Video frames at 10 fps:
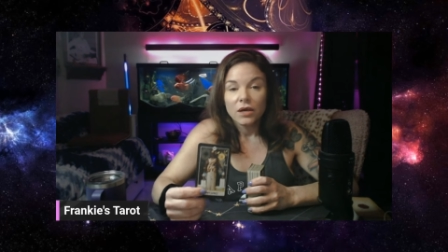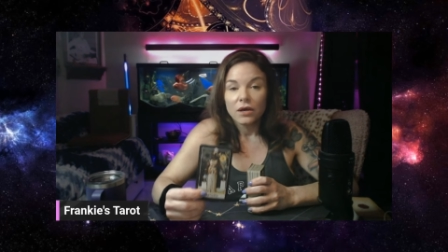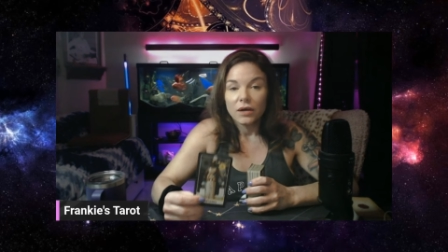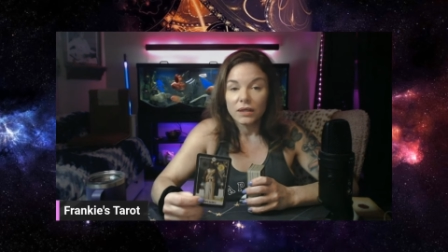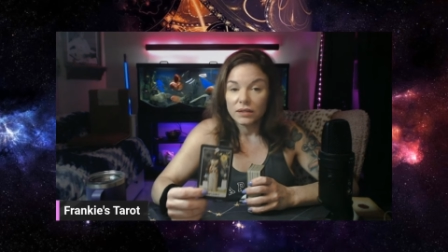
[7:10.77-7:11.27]

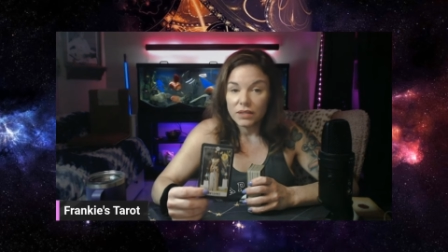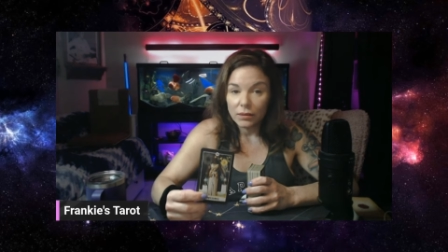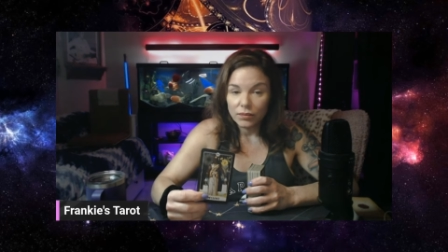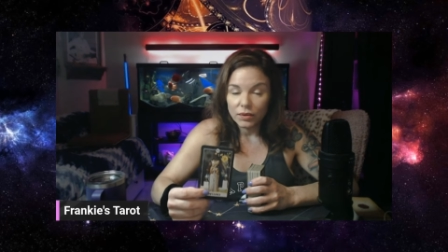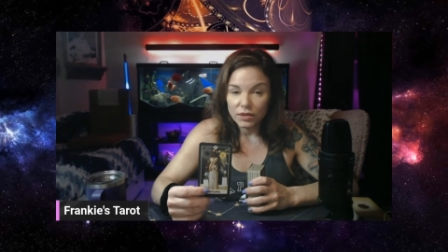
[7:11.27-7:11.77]
right? The
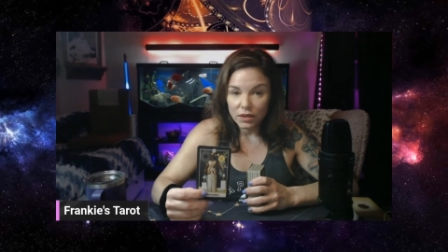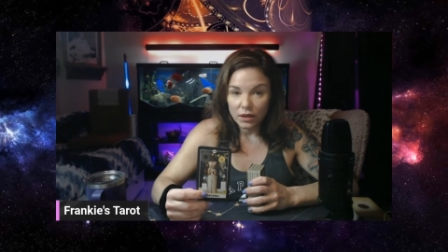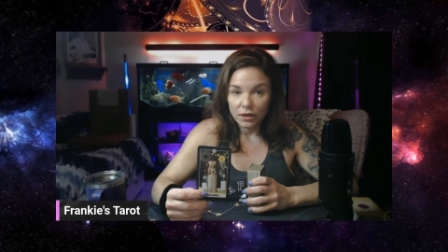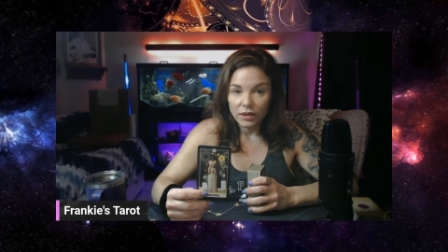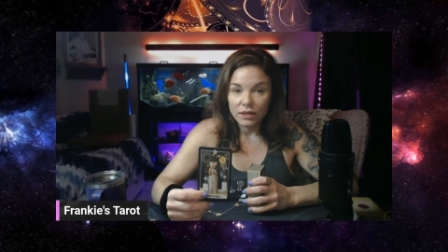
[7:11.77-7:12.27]
Temperance
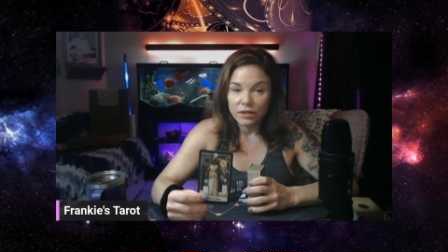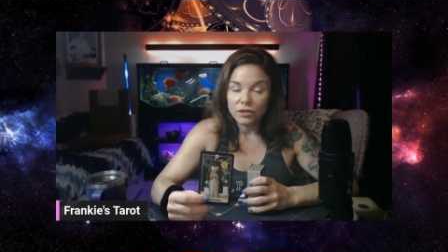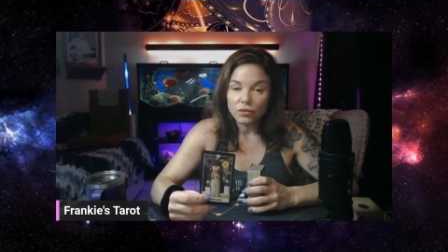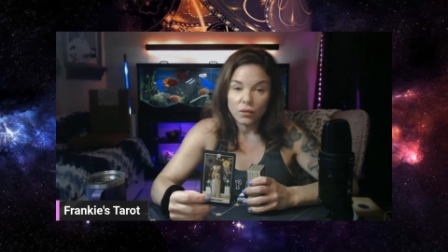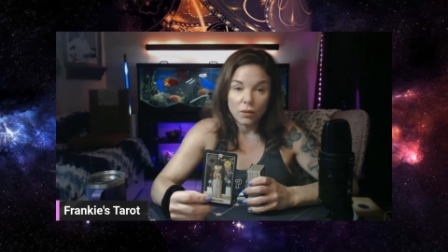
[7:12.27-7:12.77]
card
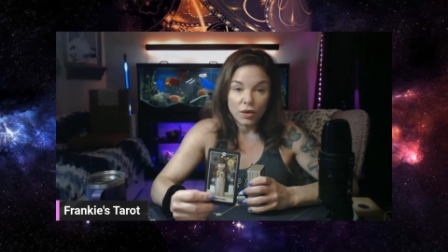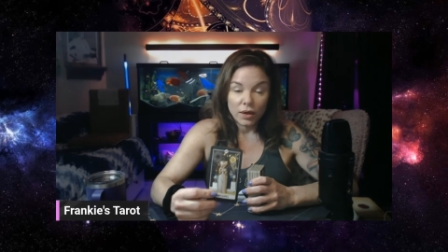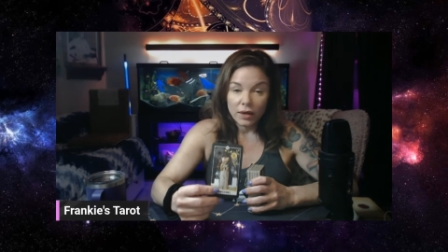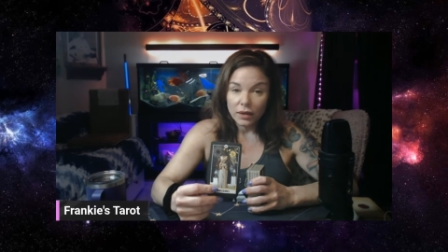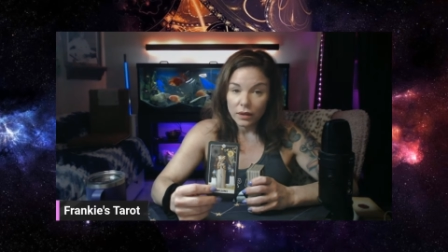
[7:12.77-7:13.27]
is when we're
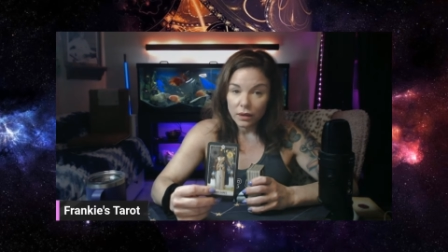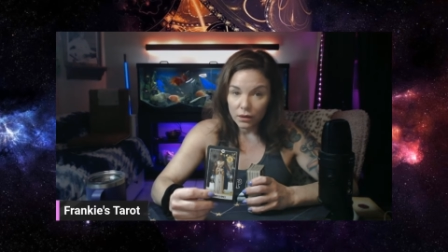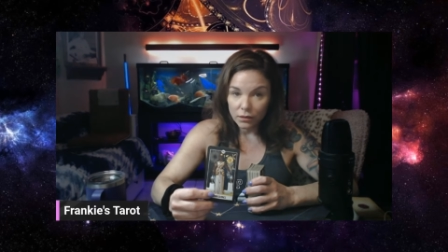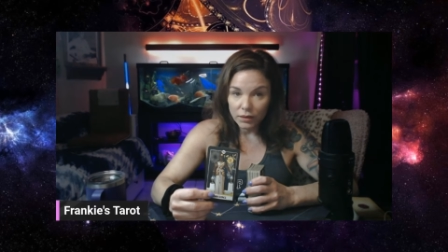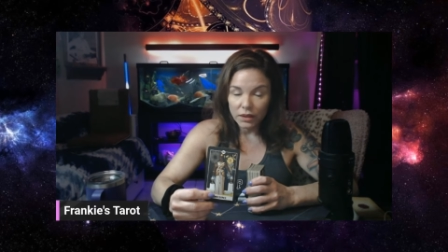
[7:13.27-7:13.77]
not in
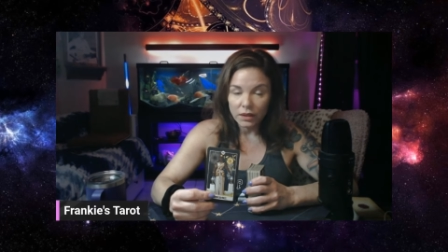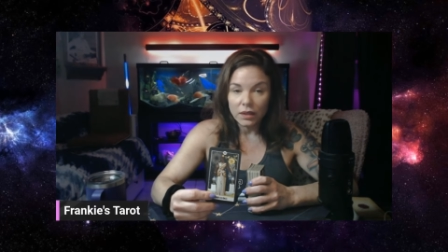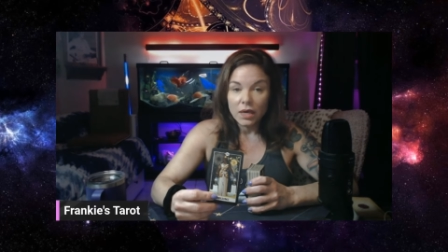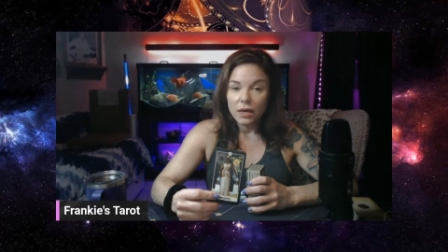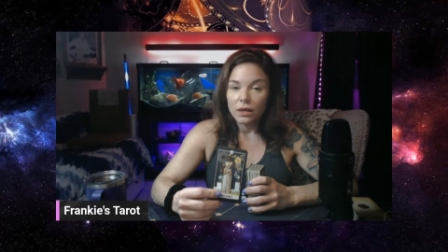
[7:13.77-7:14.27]

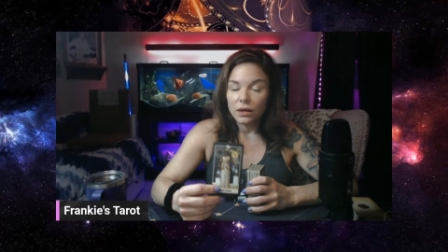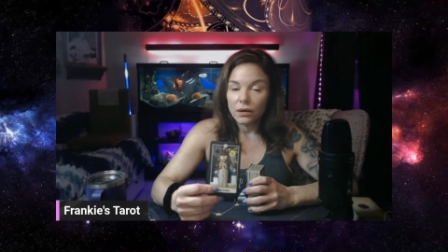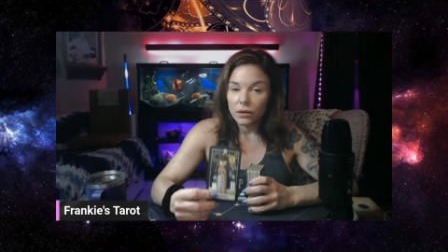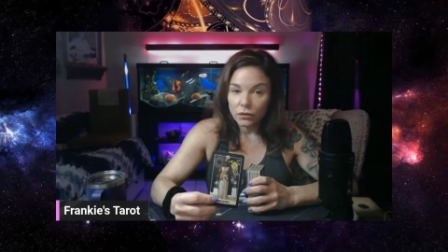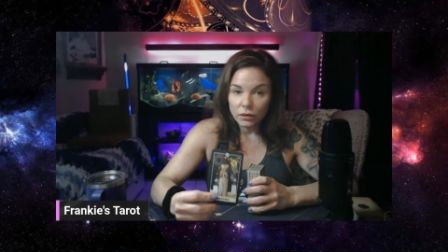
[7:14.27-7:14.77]
harmony in
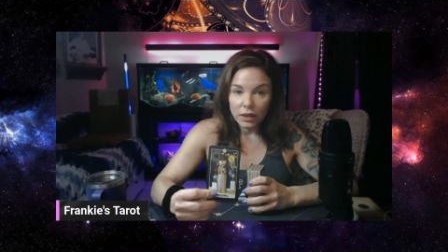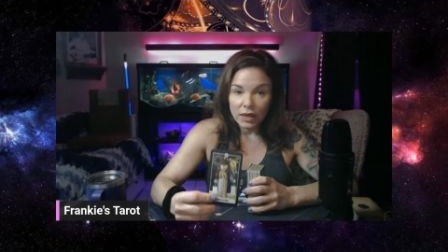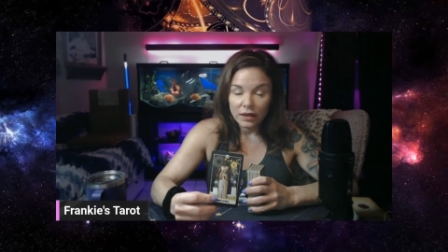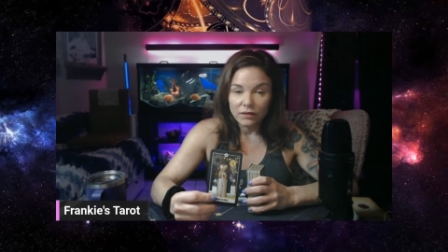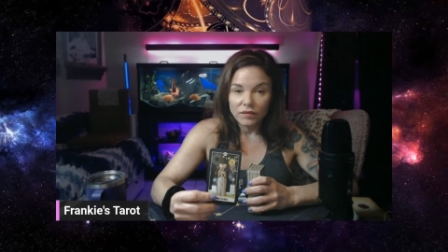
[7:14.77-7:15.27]
our own
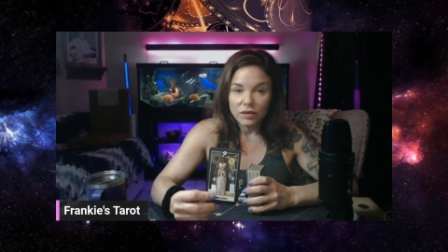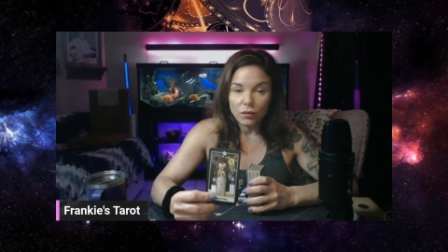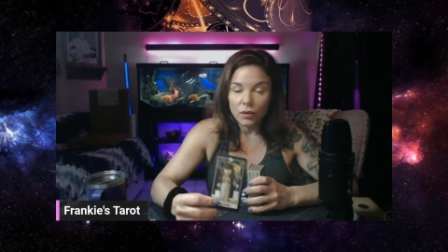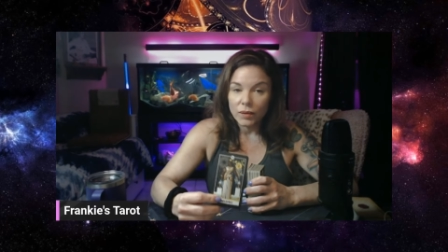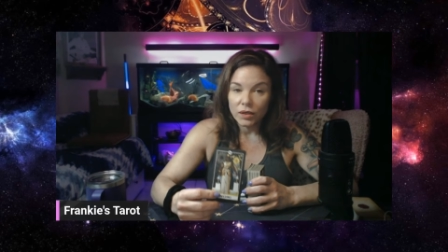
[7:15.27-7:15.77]
lives,
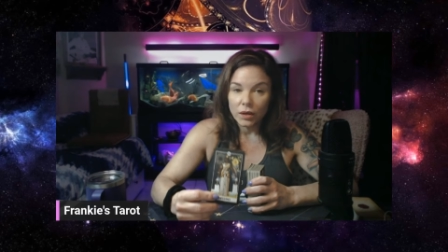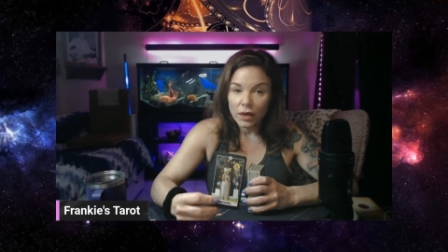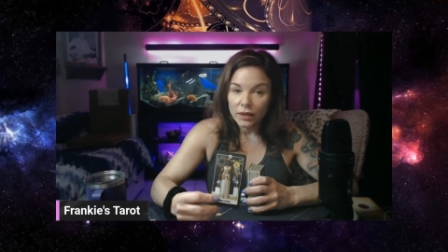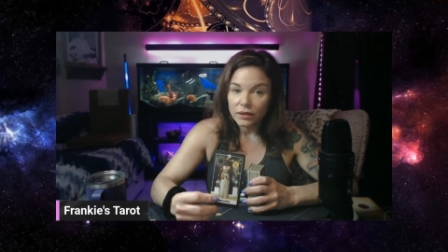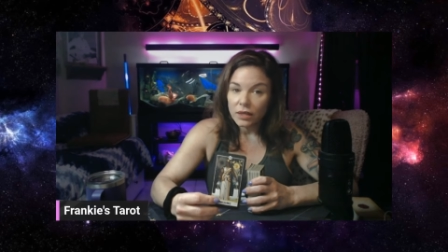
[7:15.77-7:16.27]
when we're
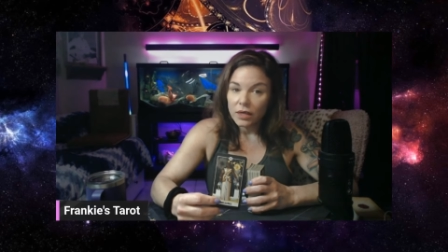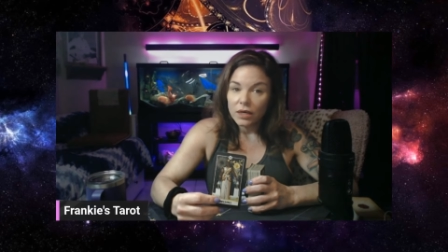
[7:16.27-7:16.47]
not,